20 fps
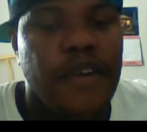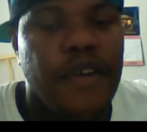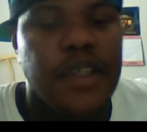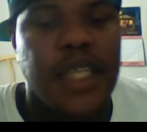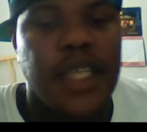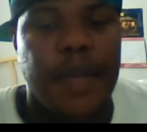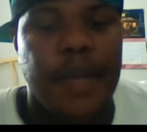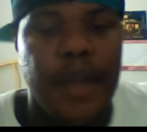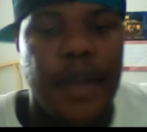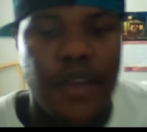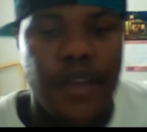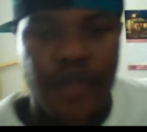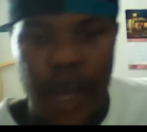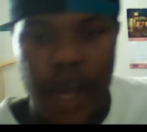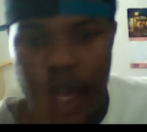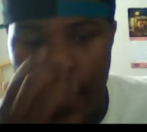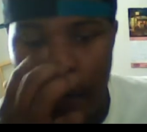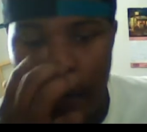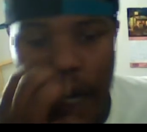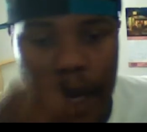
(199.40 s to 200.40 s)
time I traded
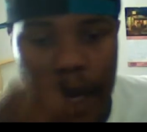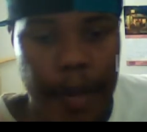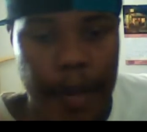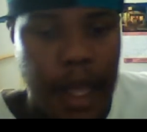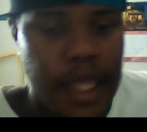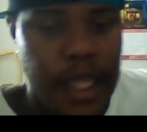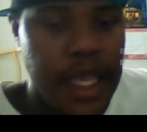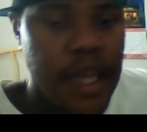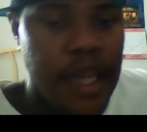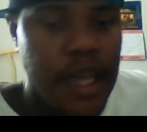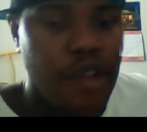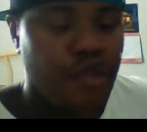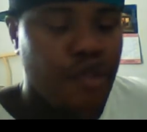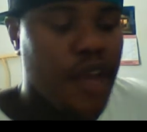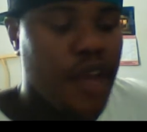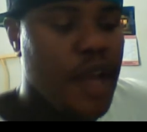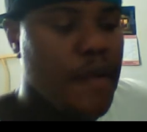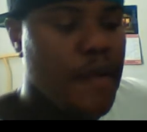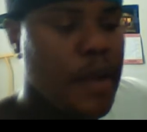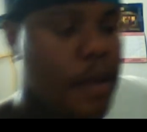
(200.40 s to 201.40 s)
with him. I did a trade
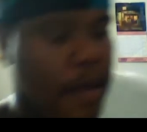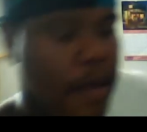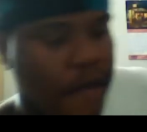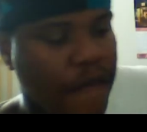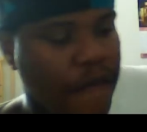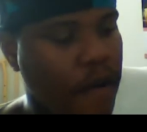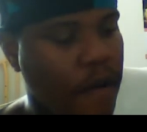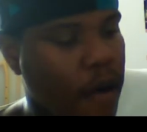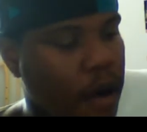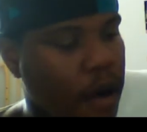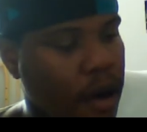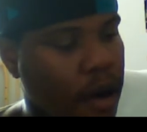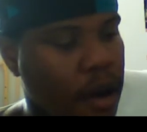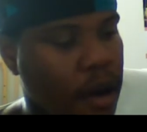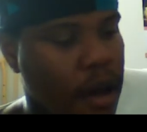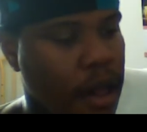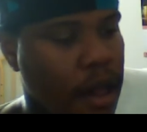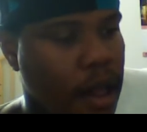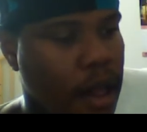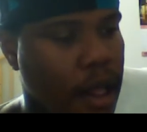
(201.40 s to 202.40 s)
with him before.
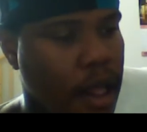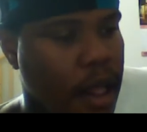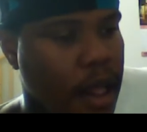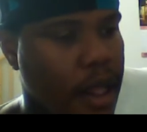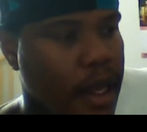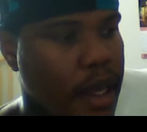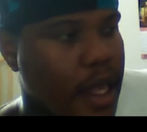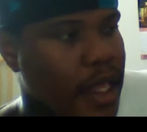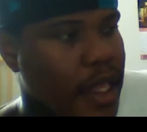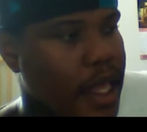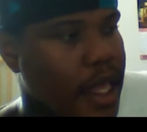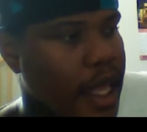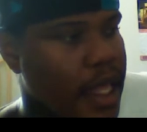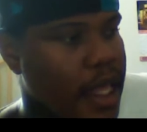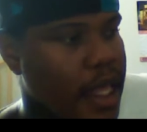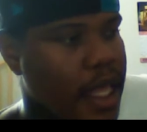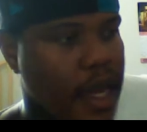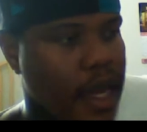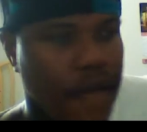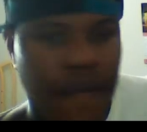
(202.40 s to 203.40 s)
I think I did
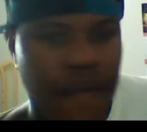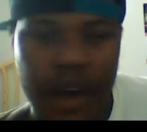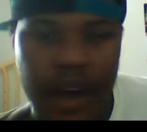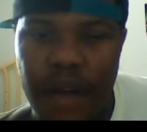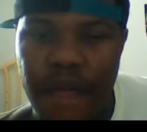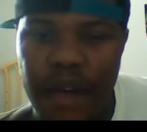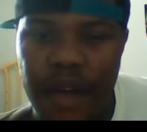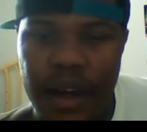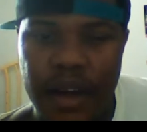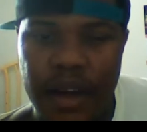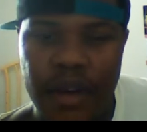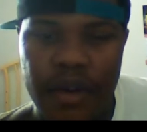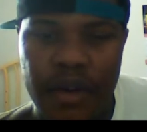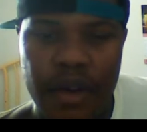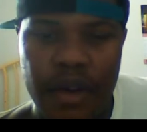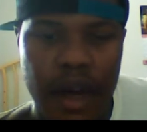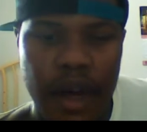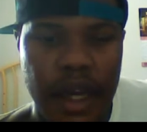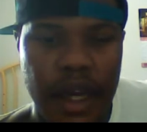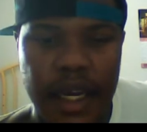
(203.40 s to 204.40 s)
it for a New
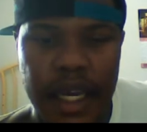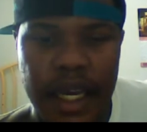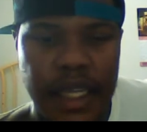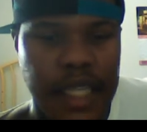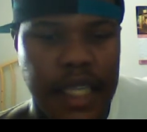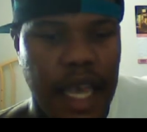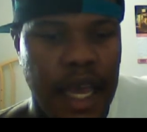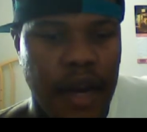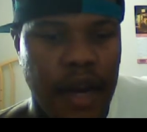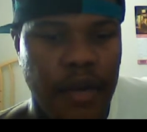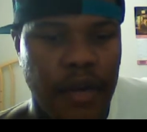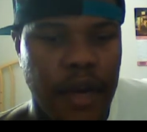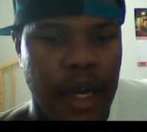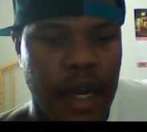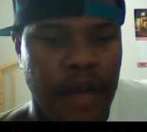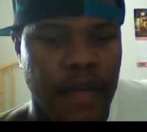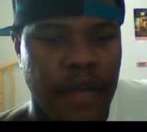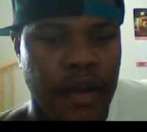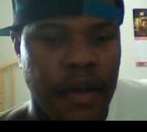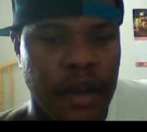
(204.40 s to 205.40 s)
York Knicks hat or
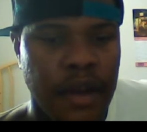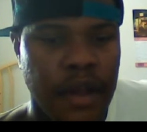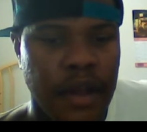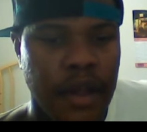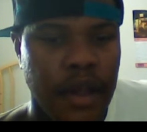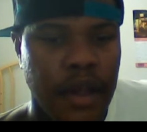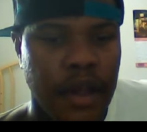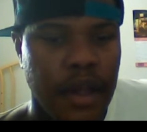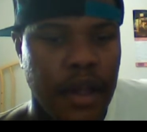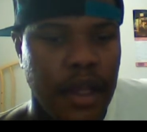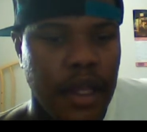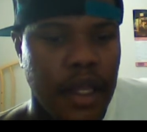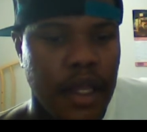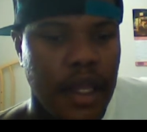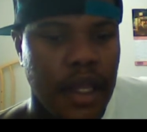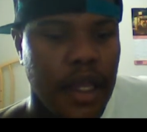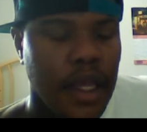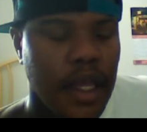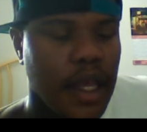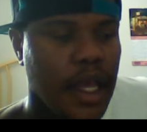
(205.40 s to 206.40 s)
whatever,
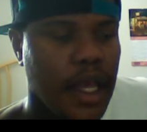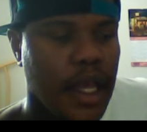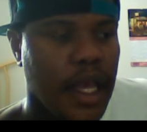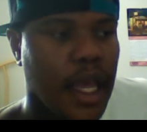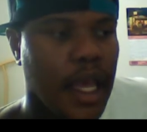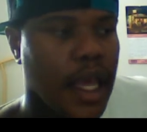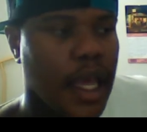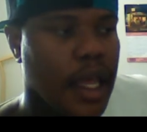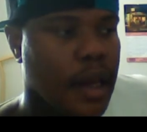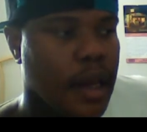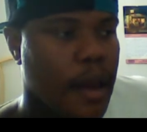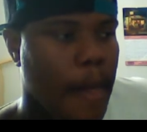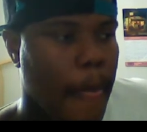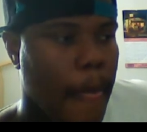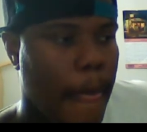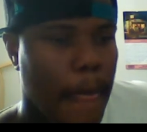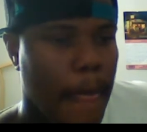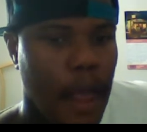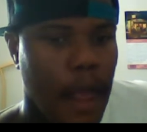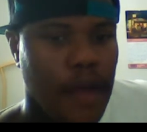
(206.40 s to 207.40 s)
and
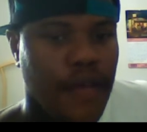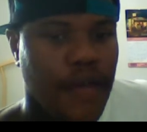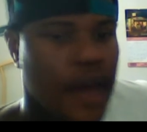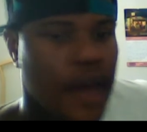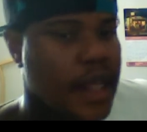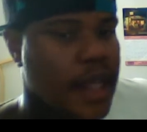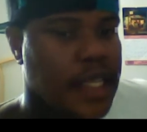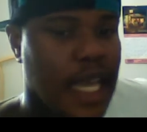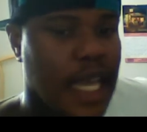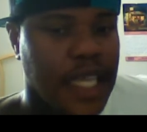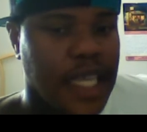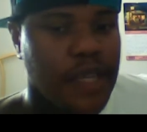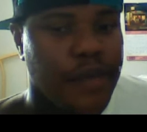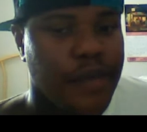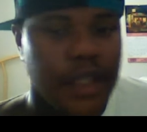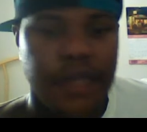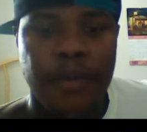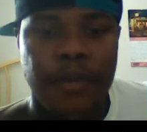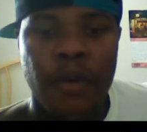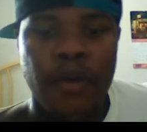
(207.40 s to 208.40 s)
that transaction went
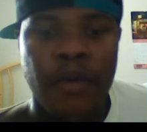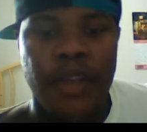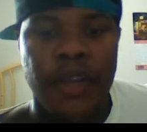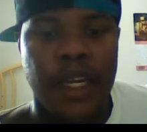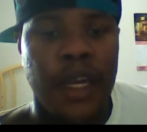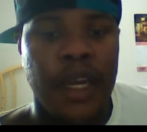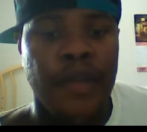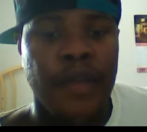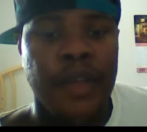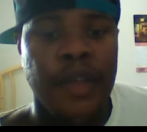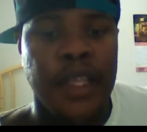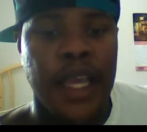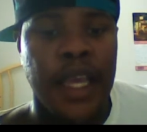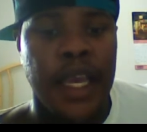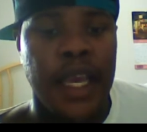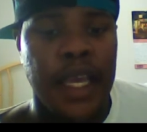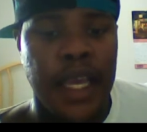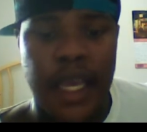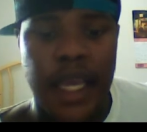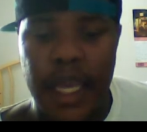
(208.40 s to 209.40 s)
smooth and everything.
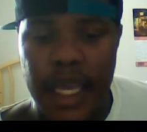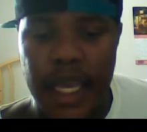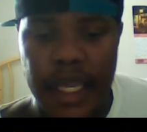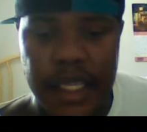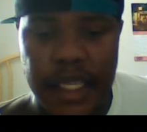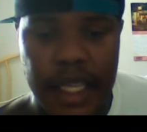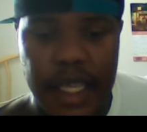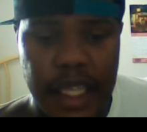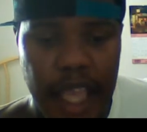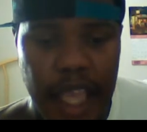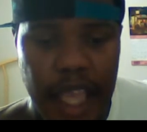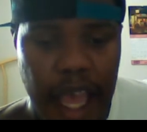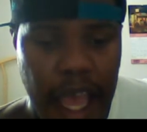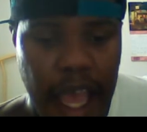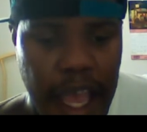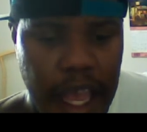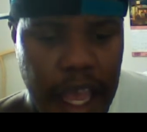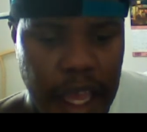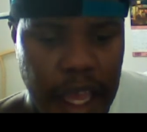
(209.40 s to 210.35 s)
He sent the hat